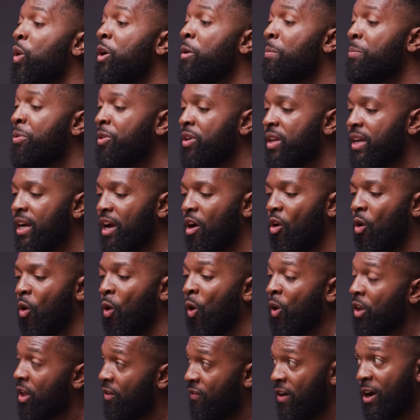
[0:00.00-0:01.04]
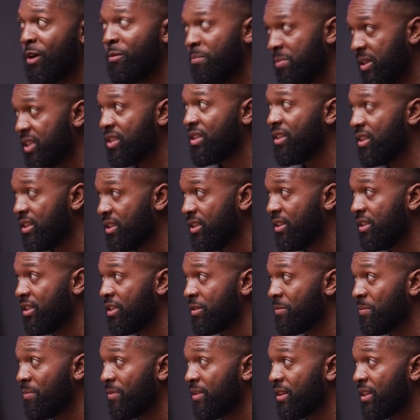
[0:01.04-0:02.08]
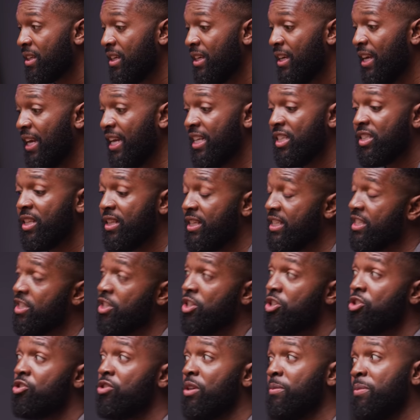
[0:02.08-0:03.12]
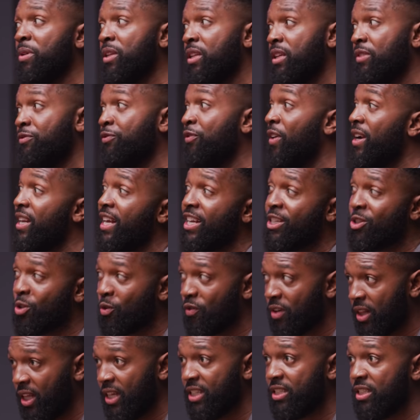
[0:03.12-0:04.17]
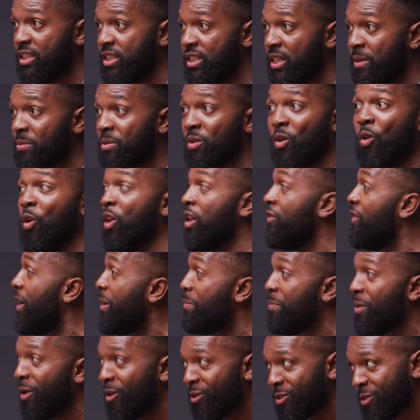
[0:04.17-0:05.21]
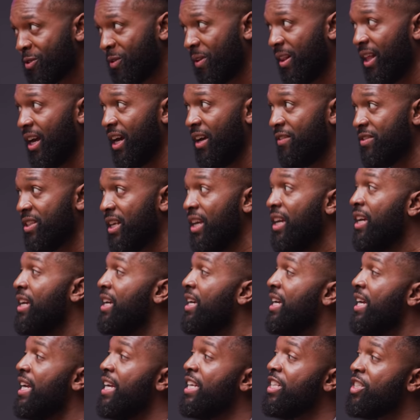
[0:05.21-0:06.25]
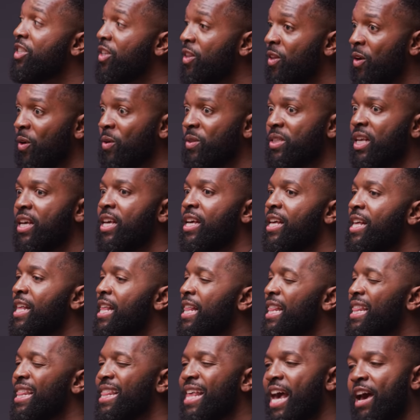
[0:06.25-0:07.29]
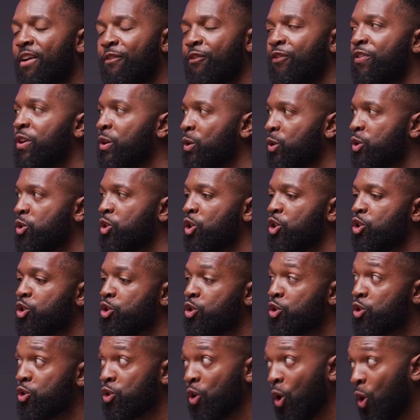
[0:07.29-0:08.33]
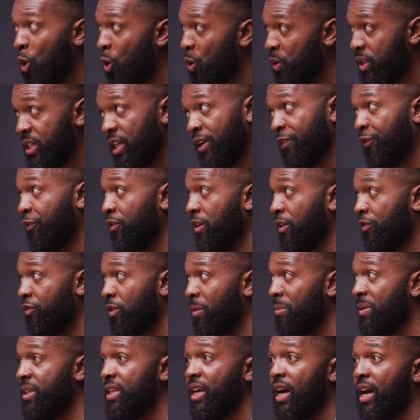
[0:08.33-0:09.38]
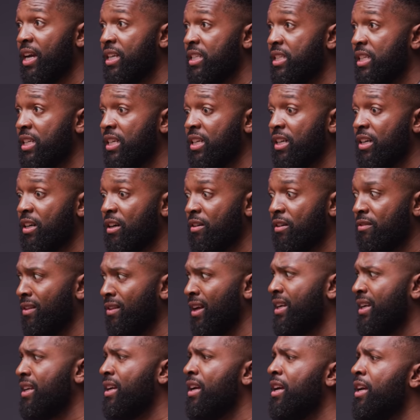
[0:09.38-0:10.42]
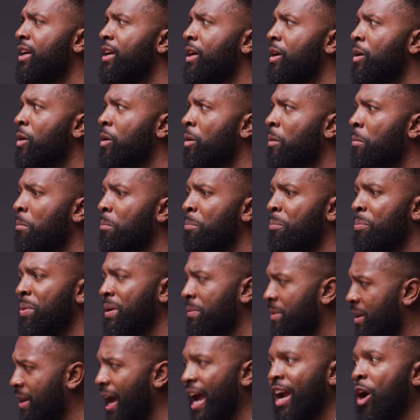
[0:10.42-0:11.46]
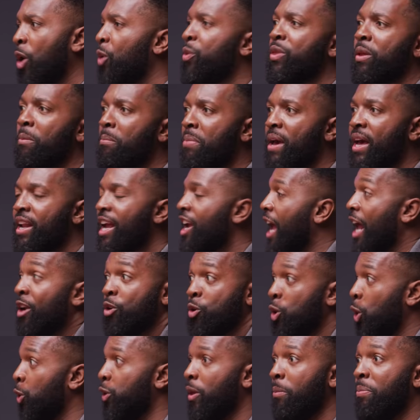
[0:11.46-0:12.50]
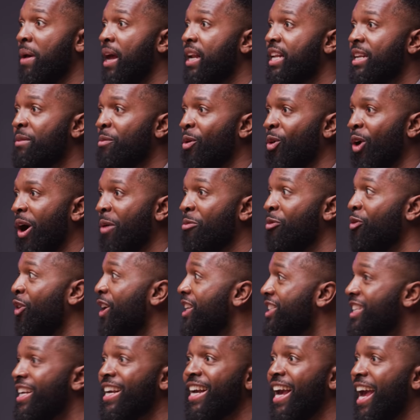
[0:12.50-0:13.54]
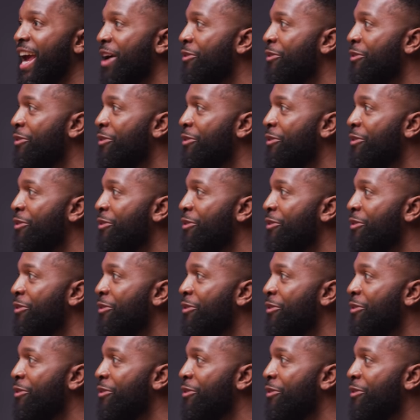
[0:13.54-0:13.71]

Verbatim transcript: we're putting all of our businesses into these distributed financial relationships, all of our personal lives into those. That feels so different from the idea of like, but I own the bed. I don't own the bed anymore. I'm renting